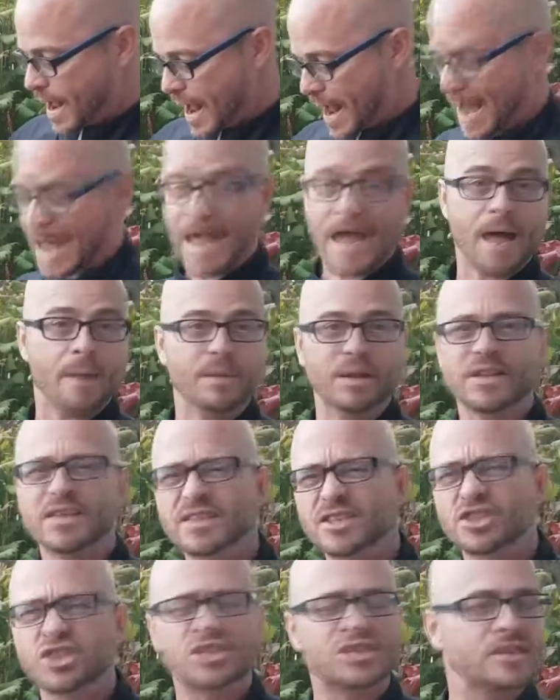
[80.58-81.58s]
ham. And
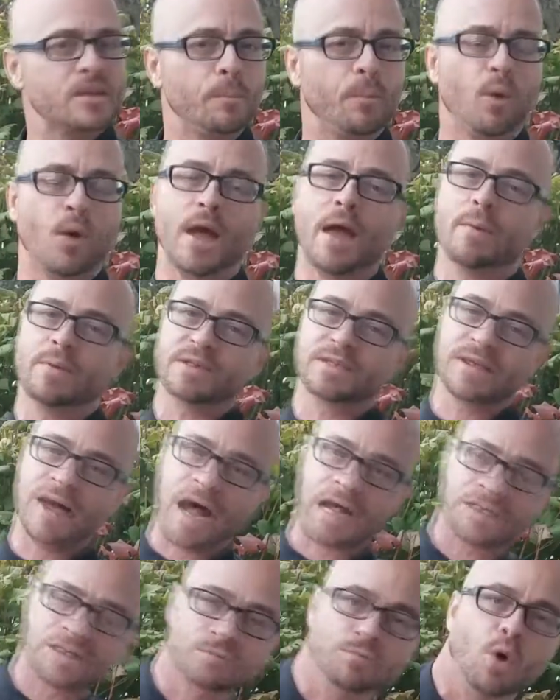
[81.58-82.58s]
this is just simple ham. It's
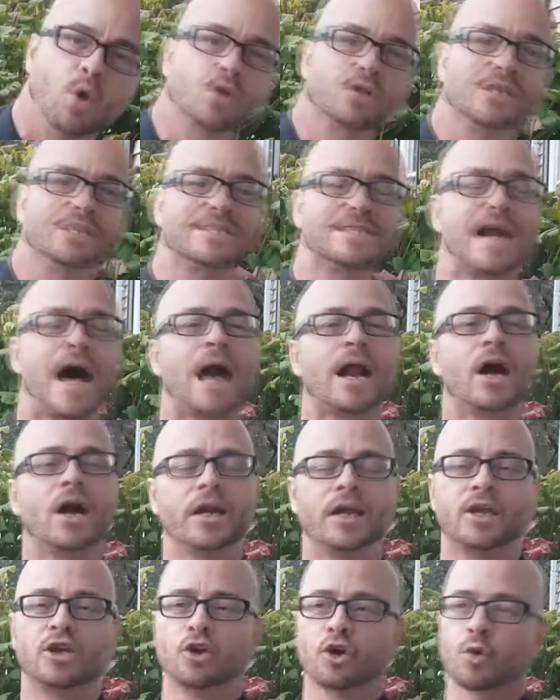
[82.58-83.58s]
not smoked. It's not
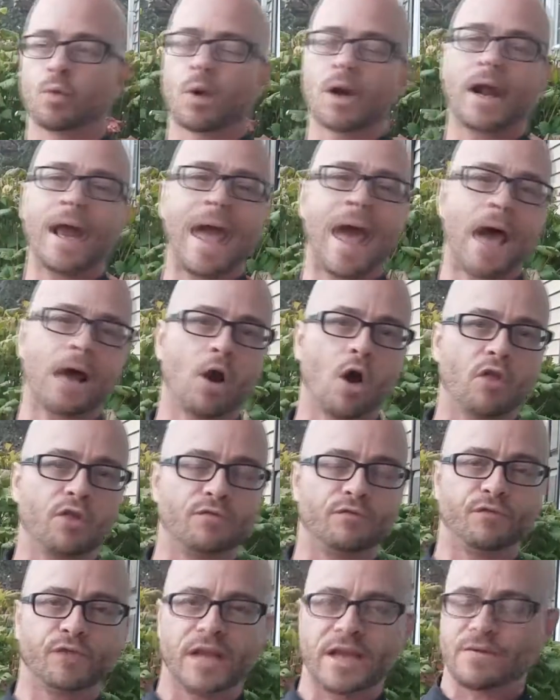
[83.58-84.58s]
honey cured. We're going to add all the
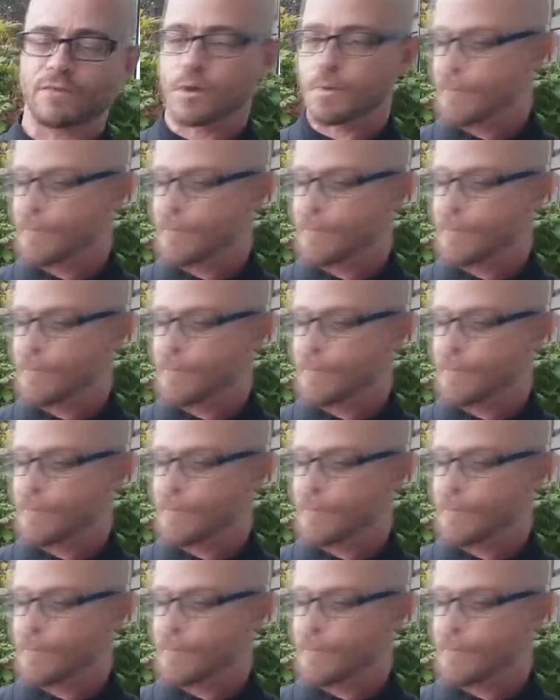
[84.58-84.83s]
flavor